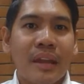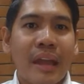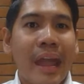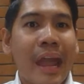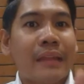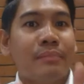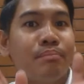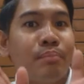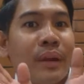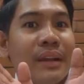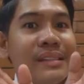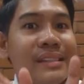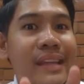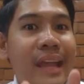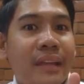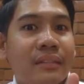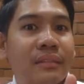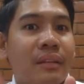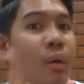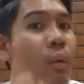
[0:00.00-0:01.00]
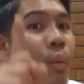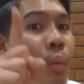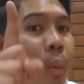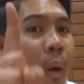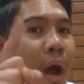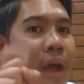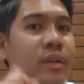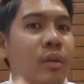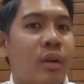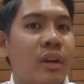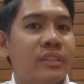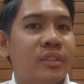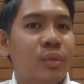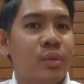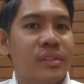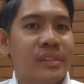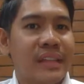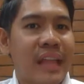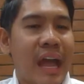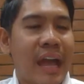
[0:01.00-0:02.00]
and present one or two
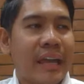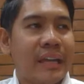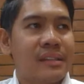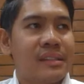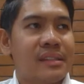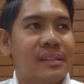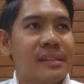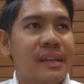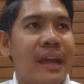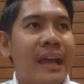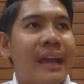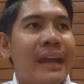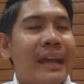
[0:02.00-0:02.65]
slides,